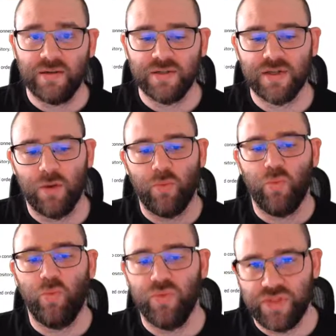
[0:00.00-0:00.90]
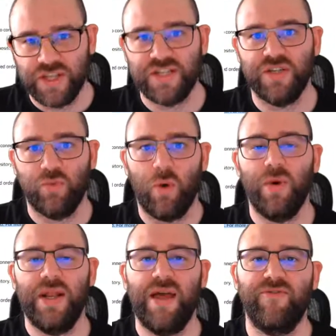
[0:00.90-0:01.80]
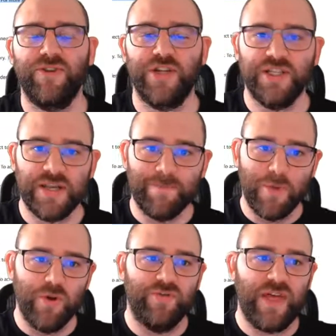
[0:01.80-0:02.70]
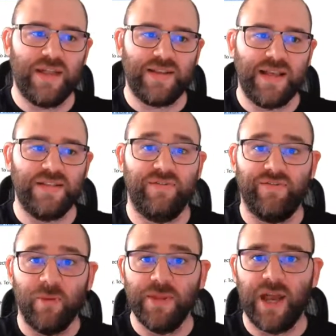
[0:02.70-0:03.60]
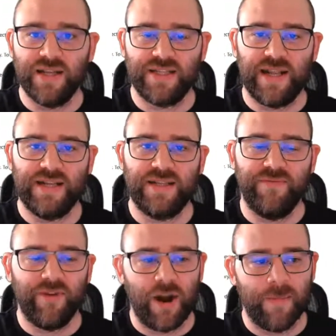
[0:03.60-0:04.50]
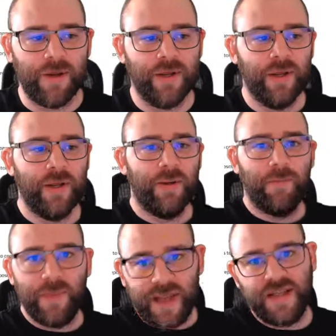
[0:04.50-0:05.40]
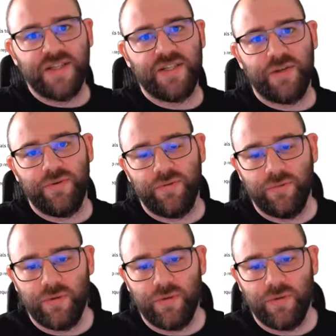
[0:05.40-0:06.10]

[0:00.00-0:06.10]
So this is what we're leveraging to move that data from the isolated environment into